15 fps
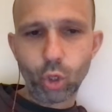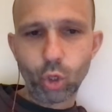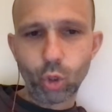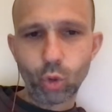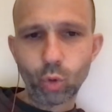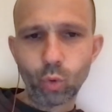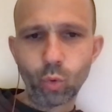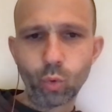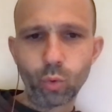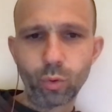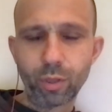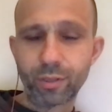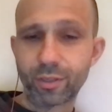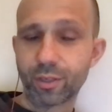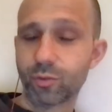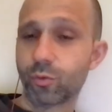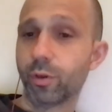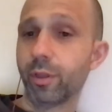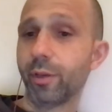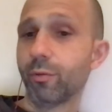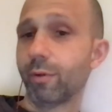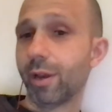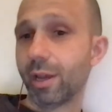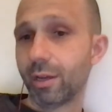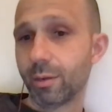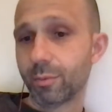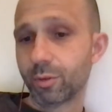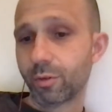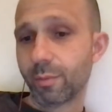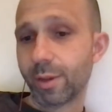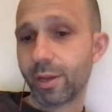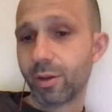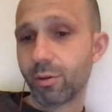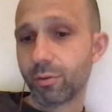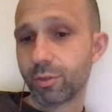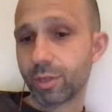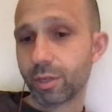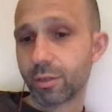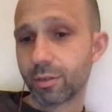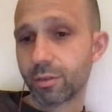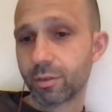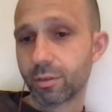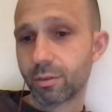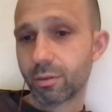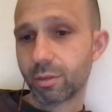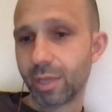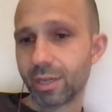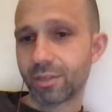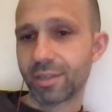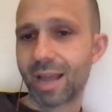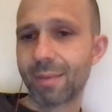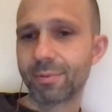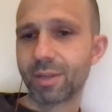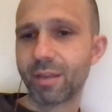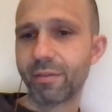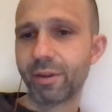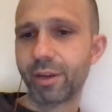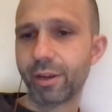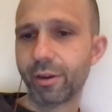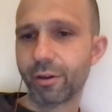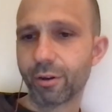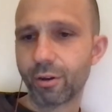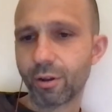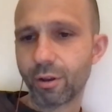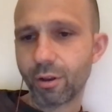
Who? This is really random, so nobody knows this. And it stops not even in here.